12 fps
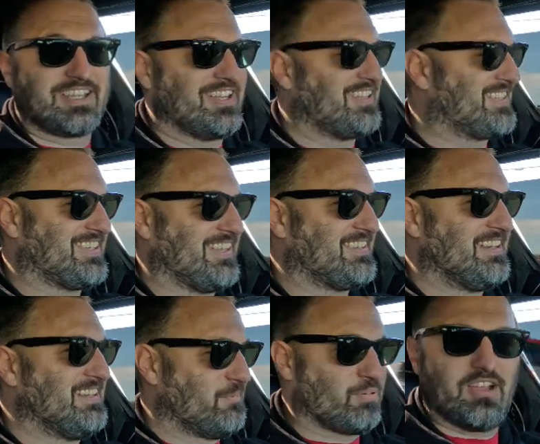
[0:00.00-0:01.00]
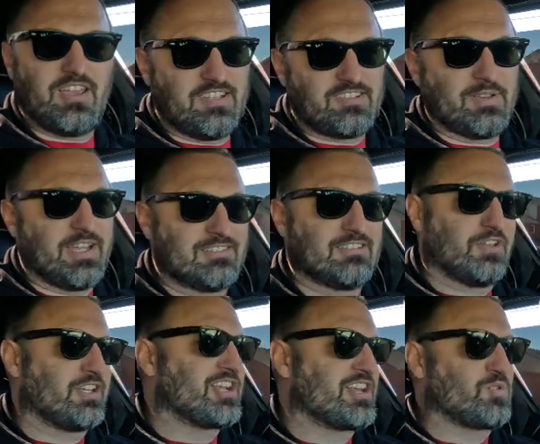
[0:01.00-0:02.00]
It's pretty easy, man. If
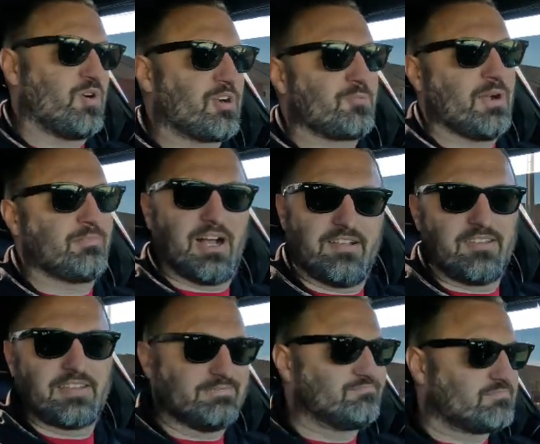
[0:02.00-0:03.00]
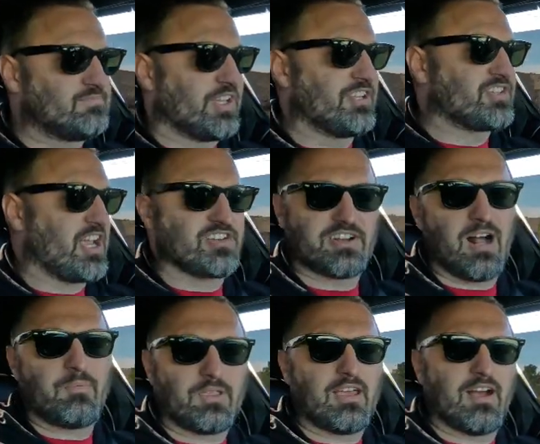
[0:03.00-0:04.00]
you can change a water pump out, you can change an
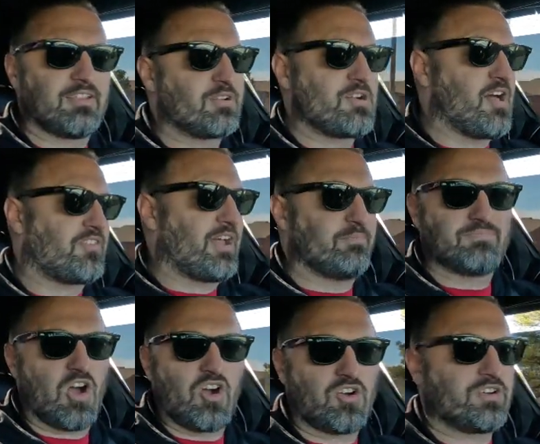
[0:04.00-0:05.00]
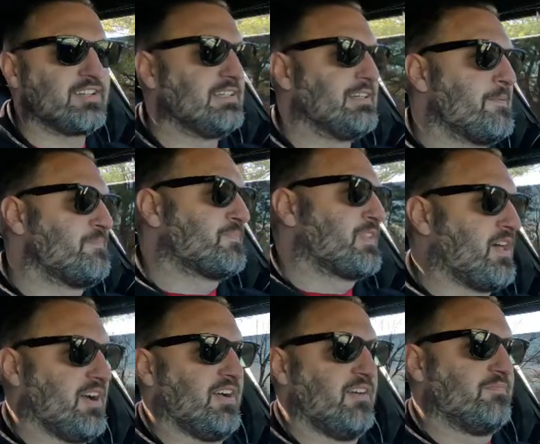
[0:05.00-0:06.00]
Opti out. They're not that hard.
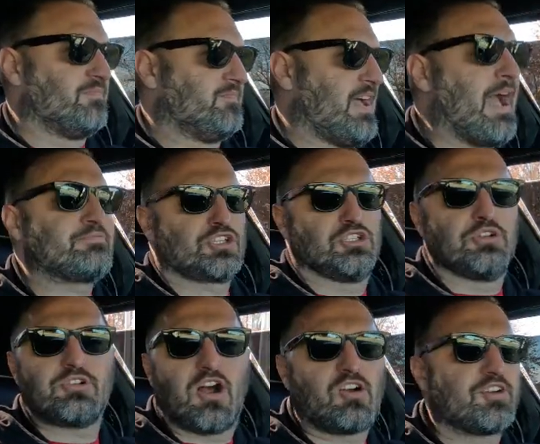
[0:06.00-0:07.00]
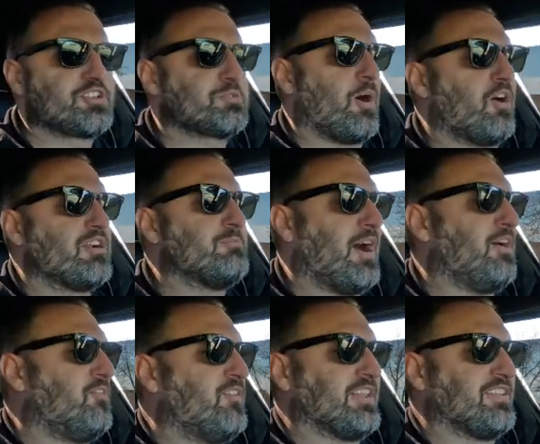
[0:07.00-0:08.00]
The absolute hardest part
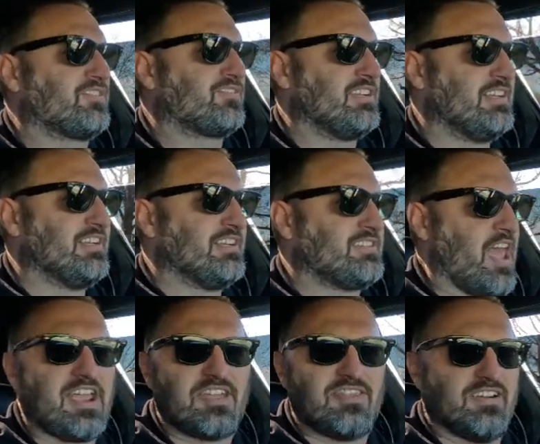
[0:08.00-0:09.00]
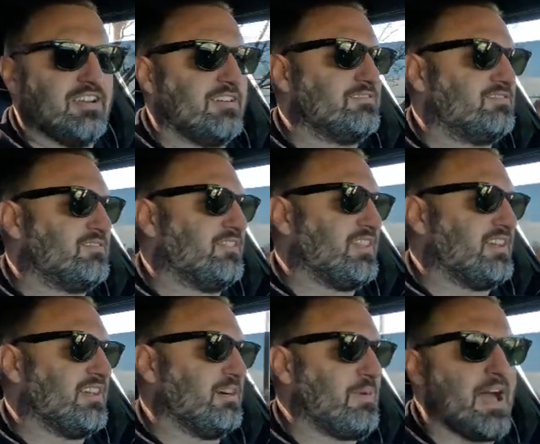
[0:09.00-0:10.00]
about one is taking the
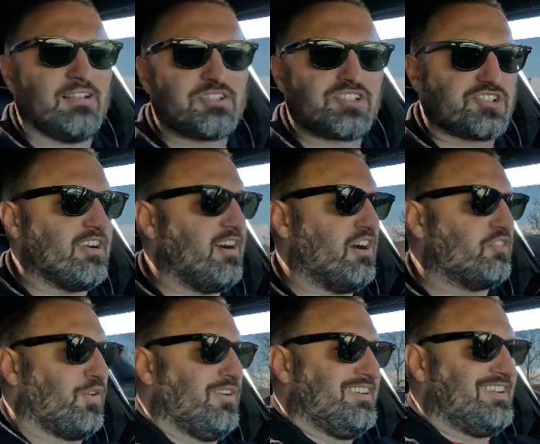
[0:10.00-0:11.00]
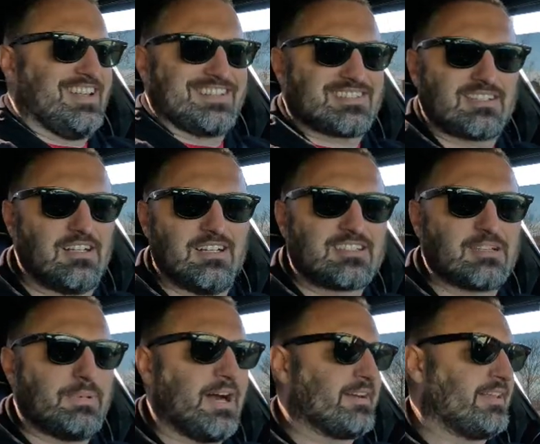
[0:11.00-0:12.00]
balancer off. That's
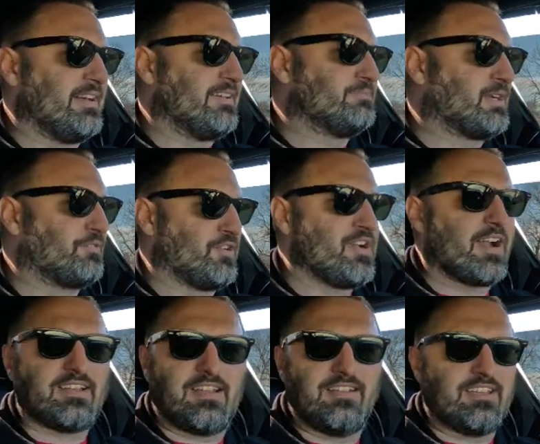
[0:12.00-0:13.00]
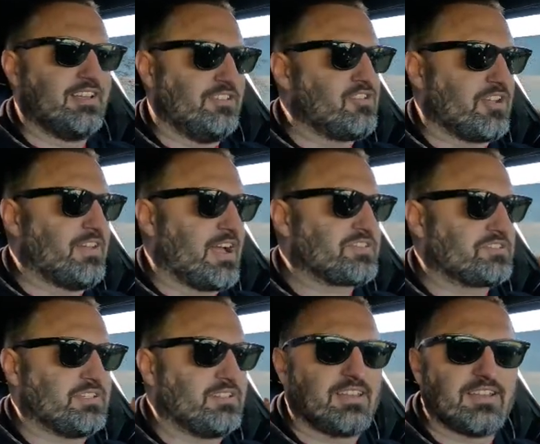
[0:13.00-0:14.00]
about it. But if you're not an idiot, you can
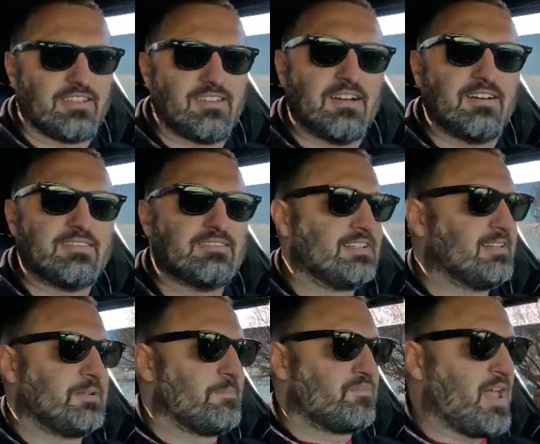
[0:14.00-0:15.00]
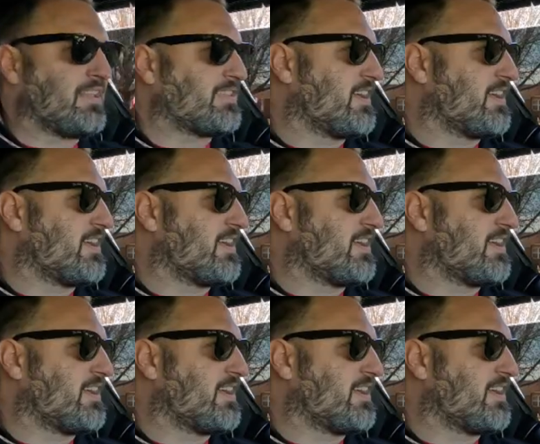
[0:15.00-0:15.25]
actually get it done. Not